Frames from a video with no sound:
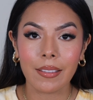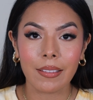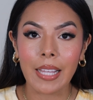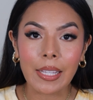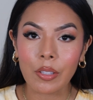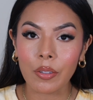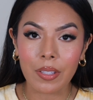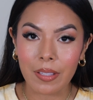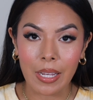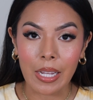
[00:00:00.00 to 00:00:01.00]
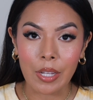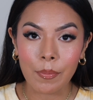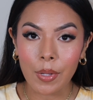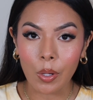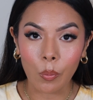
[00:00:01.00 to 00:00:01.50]
they look the
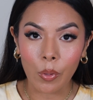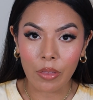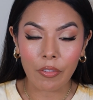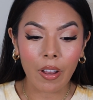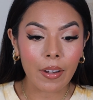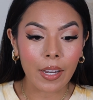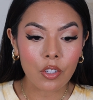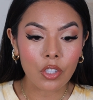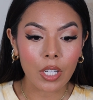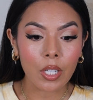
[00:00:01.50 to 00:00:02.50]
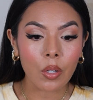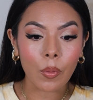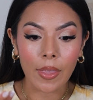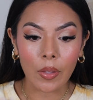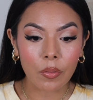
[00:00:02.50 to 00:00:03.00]
same with the foundation
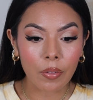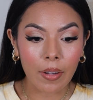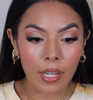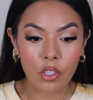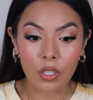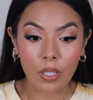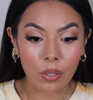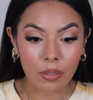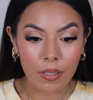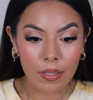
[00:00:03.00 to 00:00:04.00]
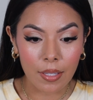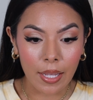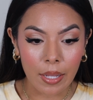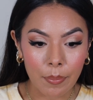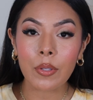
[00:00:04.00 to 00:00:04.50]
without the foundation they look the
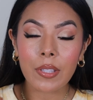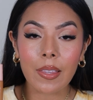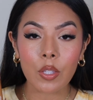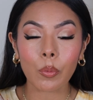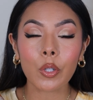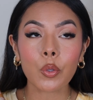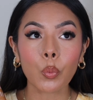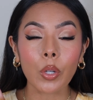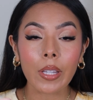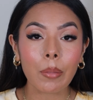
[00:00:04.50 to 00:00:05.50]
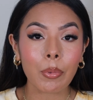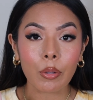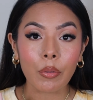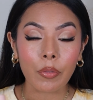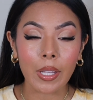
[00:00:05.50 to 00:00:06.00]
same i'll say this worked really
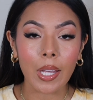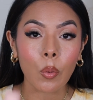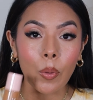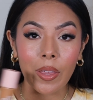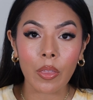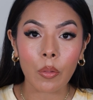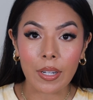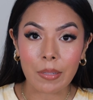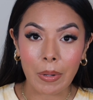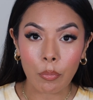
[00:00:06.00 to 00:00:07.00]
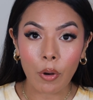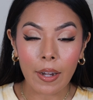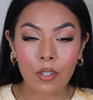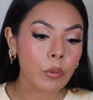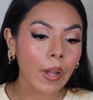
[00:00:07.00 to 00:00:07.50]
beautifully with the rest of my
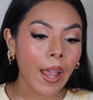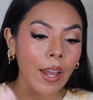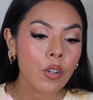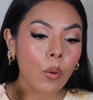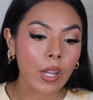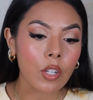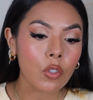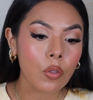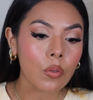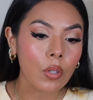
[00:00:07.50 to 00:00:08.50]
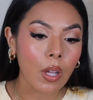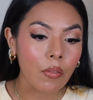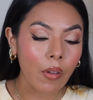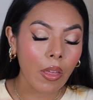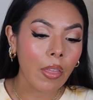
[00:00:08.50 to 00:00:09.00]
products so i had no issues
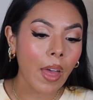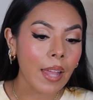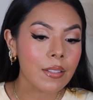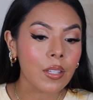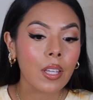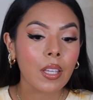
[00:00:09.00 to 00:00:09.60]
of that